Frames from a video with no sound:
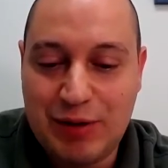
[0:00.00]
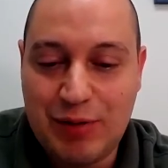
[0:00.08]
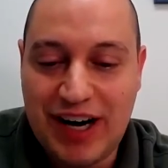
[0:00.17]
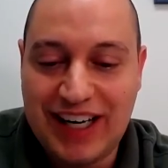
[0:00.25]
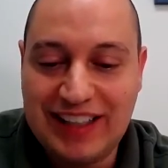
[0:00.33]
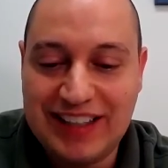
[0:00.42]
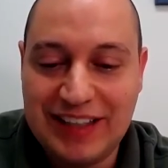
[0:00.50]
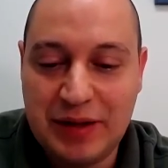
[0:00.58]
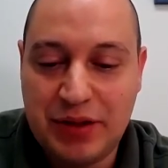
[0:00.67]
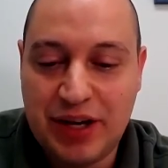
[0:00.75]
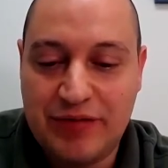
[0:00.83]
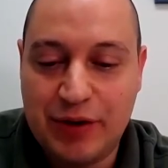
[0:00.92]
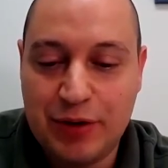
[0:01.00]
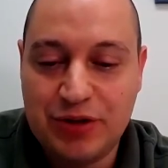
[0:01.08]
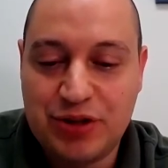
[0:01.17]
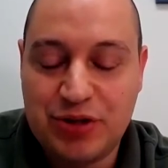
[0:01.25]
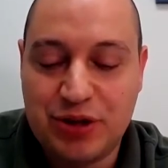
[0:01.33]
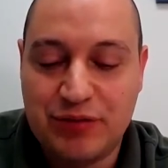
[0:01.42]
why he didn't think voters
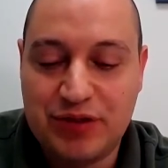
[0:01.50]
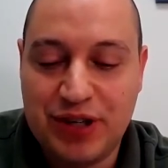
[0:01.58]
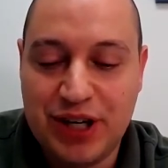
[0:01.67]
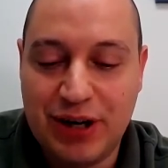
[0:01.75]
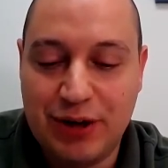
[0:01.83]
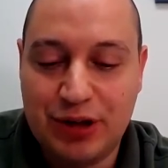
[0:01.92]
deserved to know,